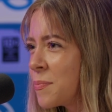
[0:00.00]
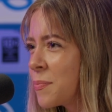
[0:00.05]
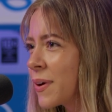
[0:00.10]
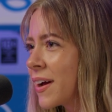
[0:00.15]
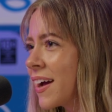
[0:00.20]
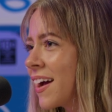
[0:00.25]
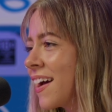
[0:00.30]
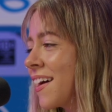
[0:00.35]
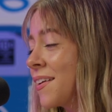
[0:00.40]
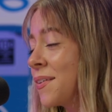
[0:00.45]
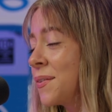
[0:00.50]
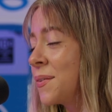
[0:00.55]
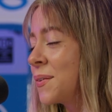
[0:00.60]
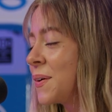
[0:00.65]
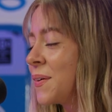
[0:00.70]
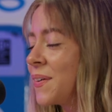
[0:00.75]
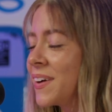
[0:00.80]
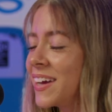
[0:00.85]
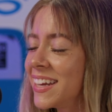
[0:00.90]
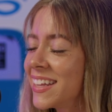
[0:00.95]
But I
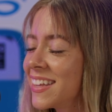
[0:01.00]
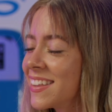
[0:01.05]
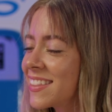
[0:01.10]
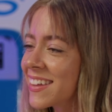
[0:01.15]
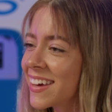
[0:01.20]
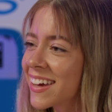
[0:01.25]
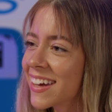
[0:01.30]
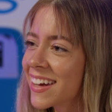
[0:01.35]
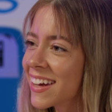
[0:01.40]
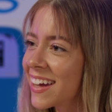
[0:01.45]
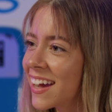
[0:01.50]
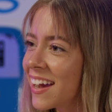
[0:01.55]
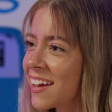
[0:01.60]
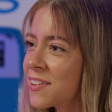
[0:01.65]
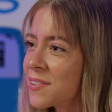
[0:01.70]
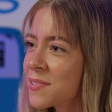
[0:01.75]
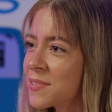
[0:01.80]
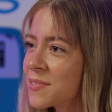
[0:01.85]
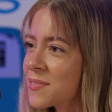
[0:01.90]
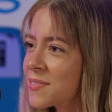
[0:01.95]
don't know anything.
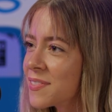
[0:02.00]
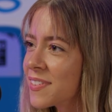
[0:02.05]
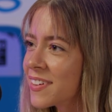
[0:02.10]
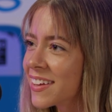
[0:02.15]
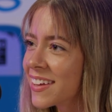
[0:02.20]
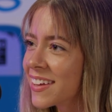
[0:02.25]
I don't